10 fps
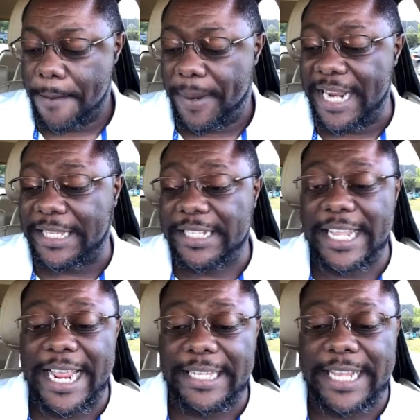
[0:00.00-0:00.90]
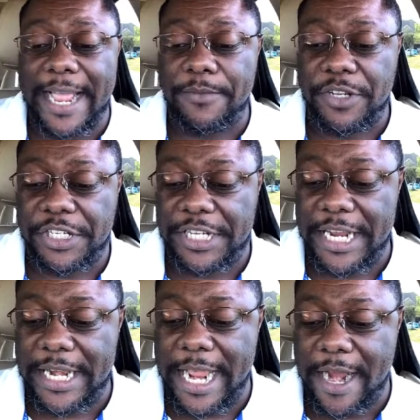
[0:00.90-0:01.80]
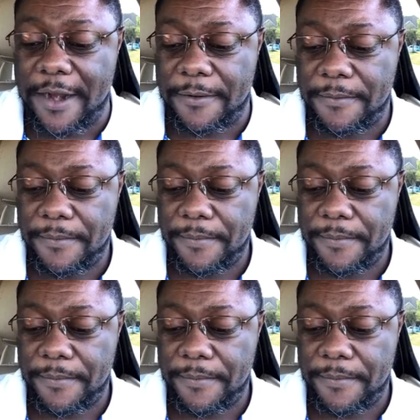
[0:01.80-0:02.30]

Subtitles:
But at the same time, you're sitting there,